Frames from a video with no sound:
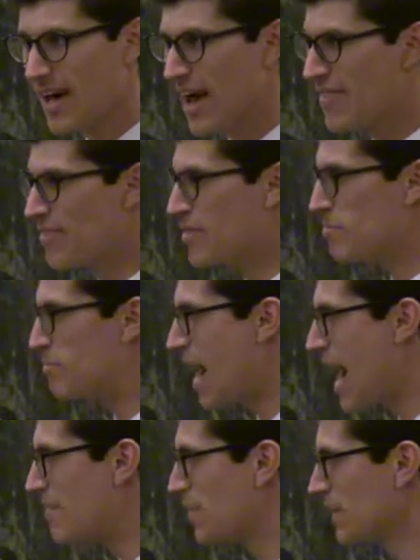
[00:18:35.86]
And the
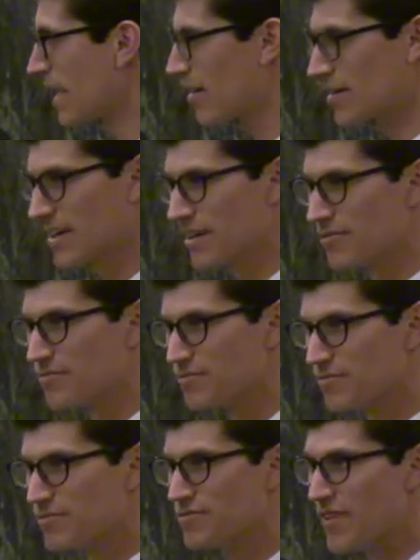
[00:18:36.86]
bipolarity
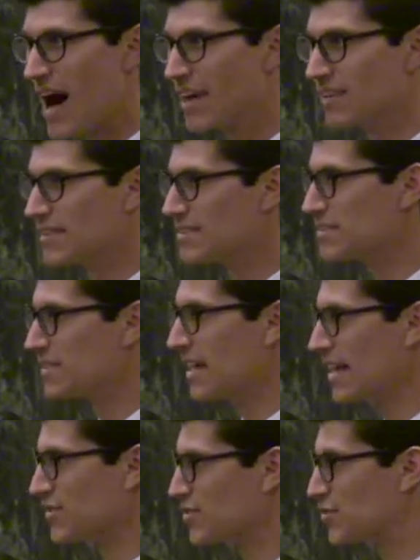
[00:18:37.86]
of violence
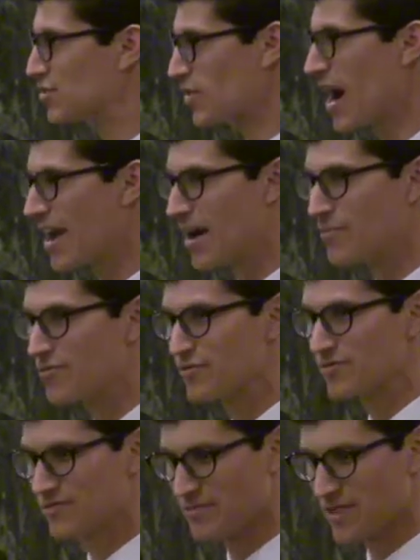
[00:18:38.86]
and
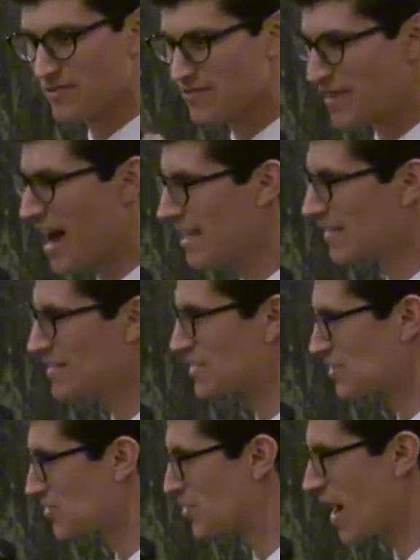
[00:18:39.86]
triumph, violence
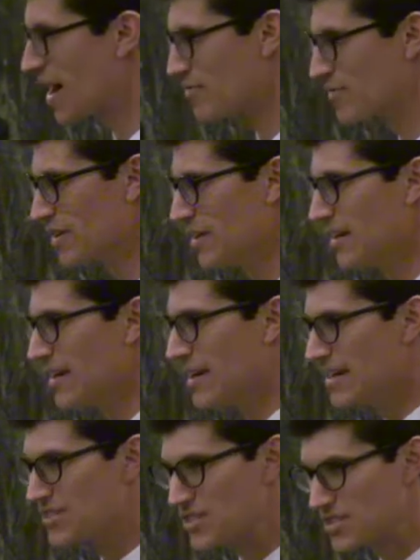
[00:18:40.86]
and
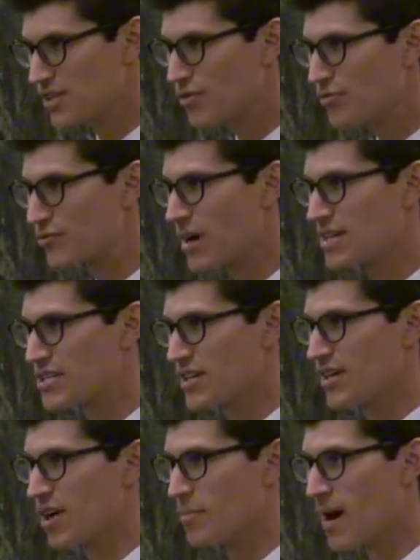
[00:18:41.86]
triumph, is still fresh
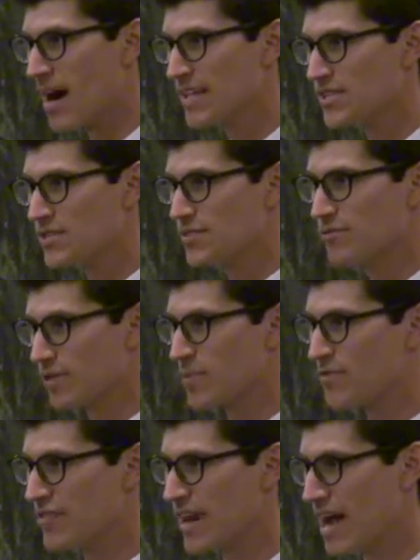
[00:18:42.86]
in our minds from
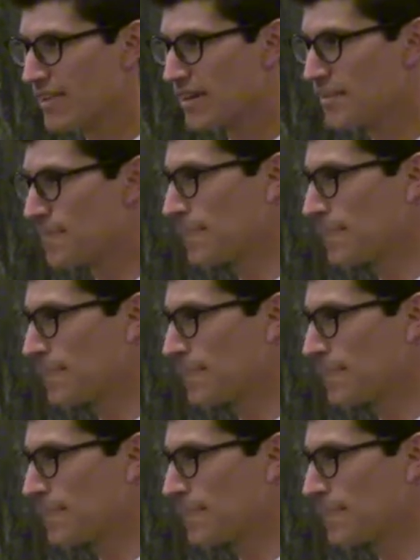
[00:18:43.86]
the finale.